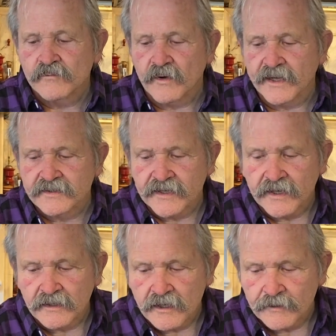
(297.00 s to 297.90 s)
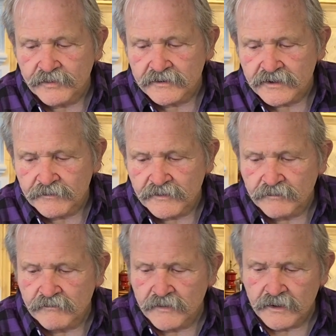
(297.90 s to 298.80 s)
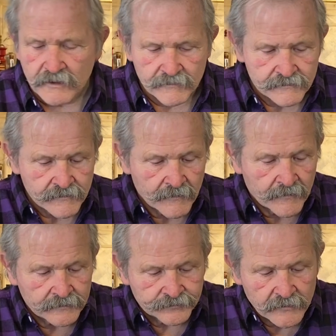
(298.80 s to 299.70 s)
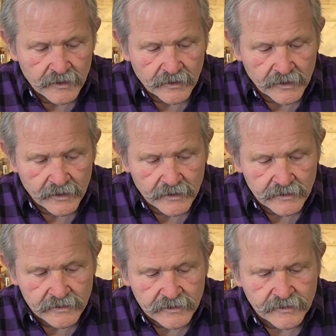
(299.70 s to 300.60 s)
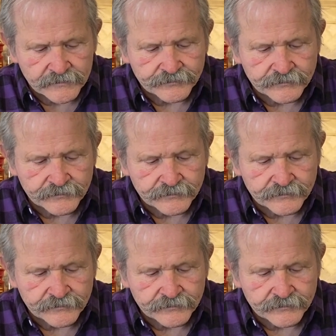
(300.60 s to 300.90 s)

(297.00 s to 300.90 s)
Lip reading: what did I say, a cup and something of milk. Okay, here's